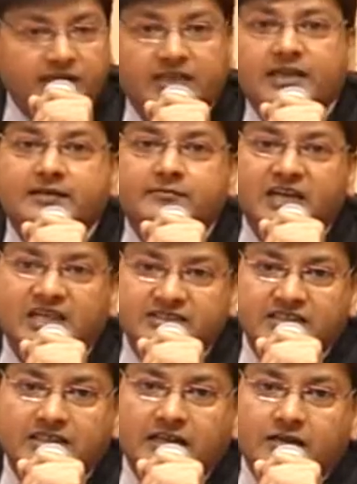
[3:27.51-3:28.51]
Okay, let me
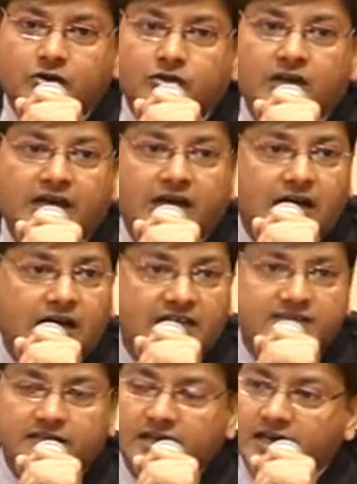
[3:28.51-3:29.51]
ask
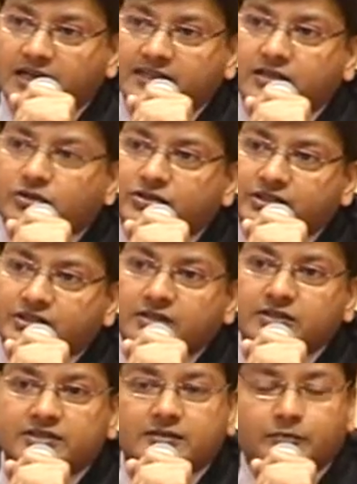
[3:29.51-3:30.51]
another
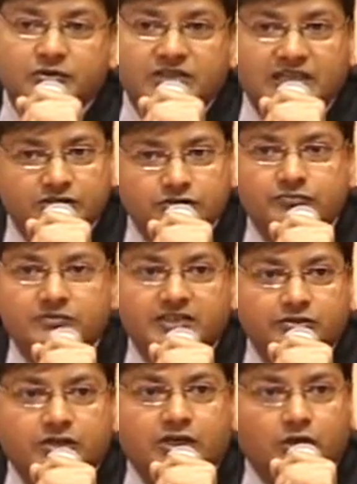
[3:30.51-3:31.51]
question. Suppose, assume
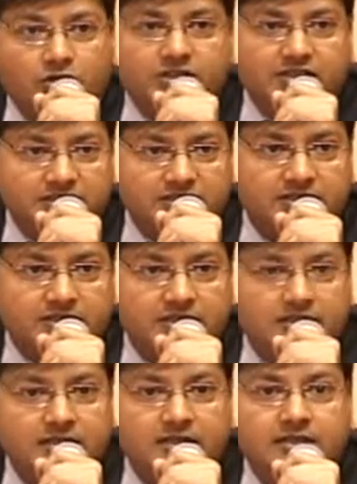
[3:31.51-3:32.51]
that you are
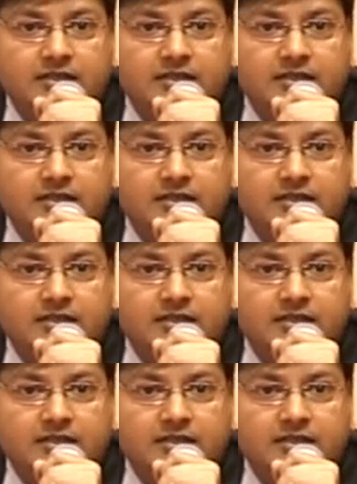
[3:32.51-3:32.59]
doctors.